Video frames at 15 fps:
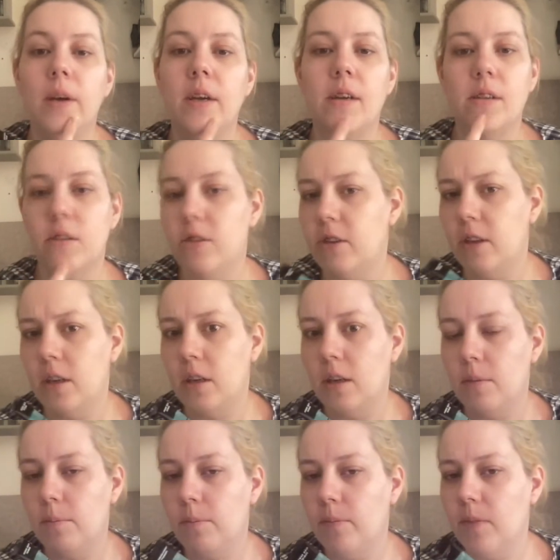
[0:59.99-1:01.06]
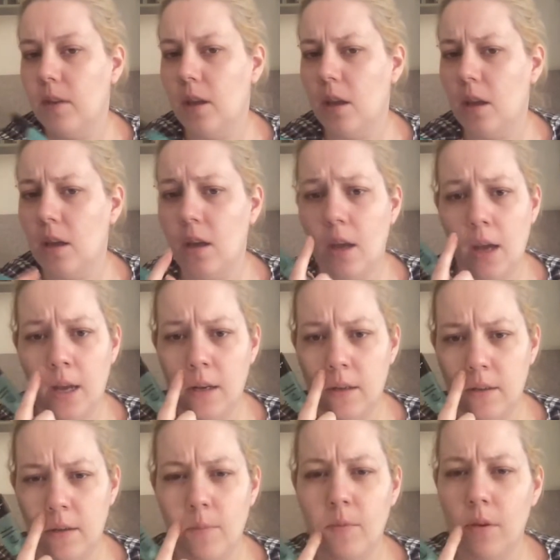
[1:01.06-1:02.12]
and chin. And
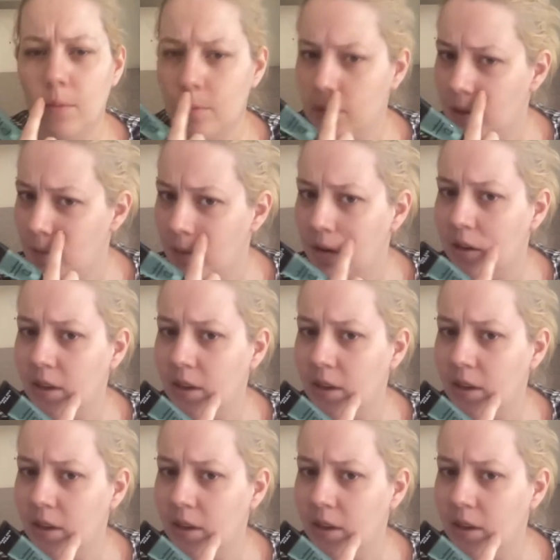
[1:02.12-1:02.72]
sometimes in my,